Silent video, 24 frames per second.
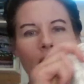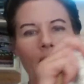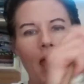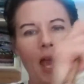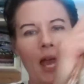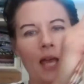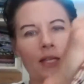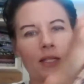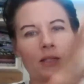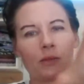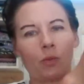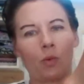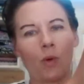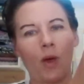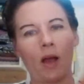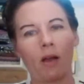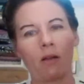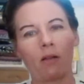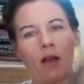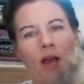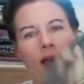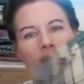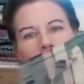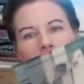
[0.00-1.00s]
as
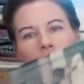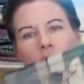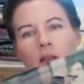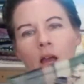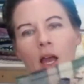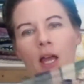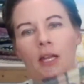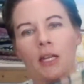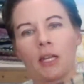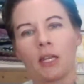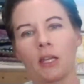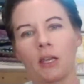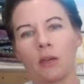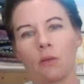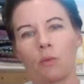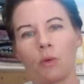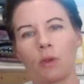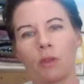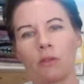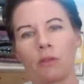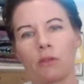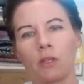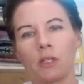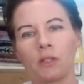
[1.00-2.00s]
well as lining it
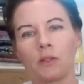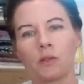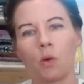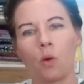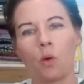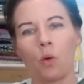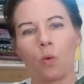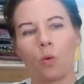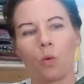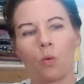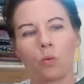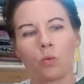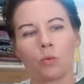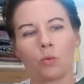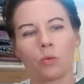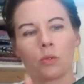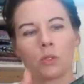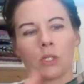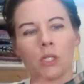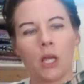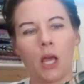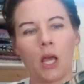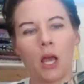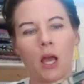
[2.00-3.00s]
with this
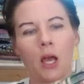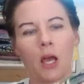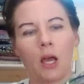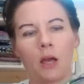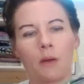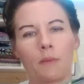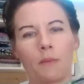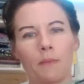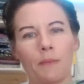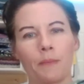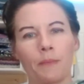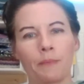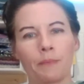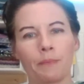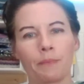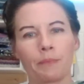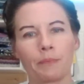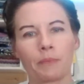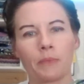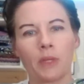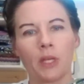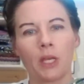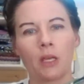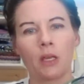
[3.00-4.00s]
old
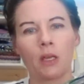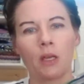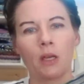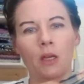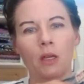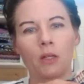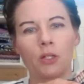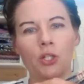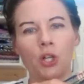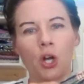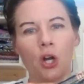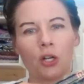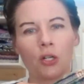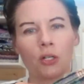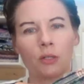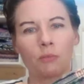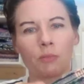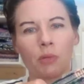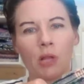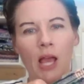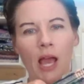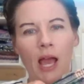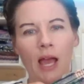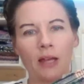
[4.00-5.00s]
tartan
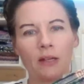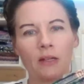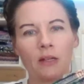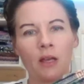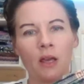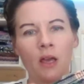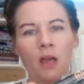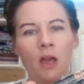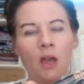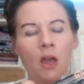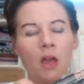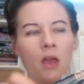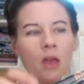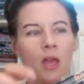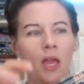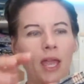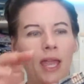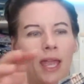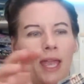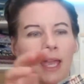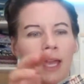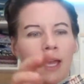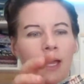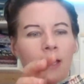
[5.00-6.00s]
plaid.
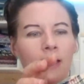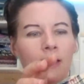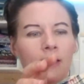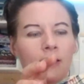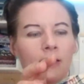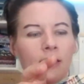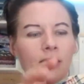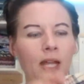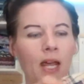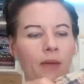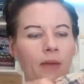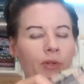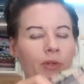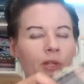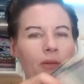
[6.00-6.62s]
And I'm going to